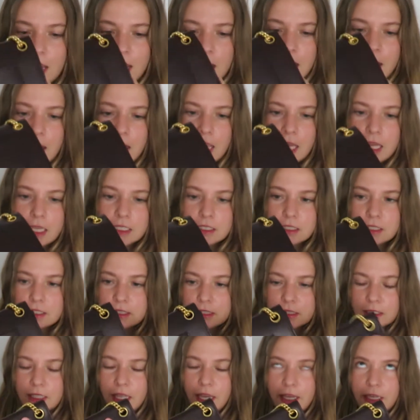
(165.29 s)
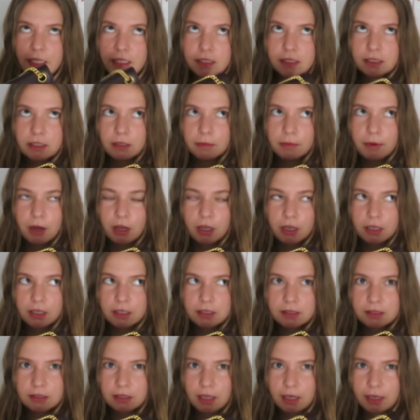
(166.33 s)
and it's lined, the pocket
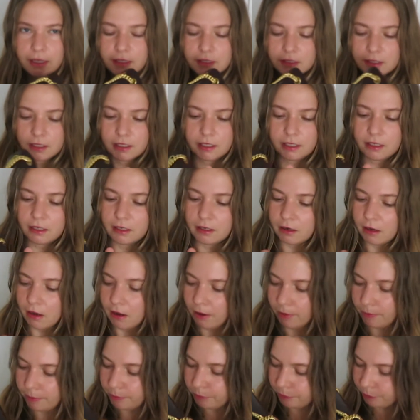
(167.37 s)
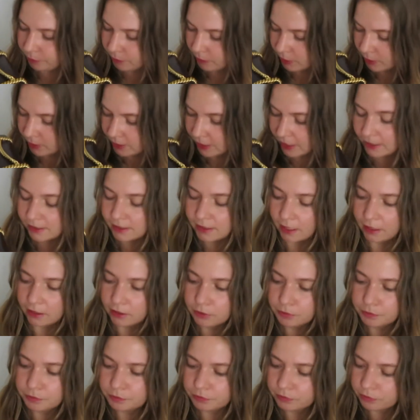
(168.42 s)
is lined in
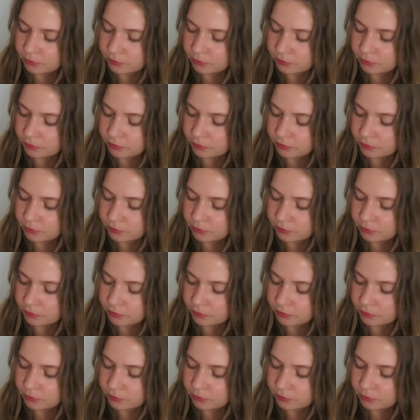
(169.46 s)
textile.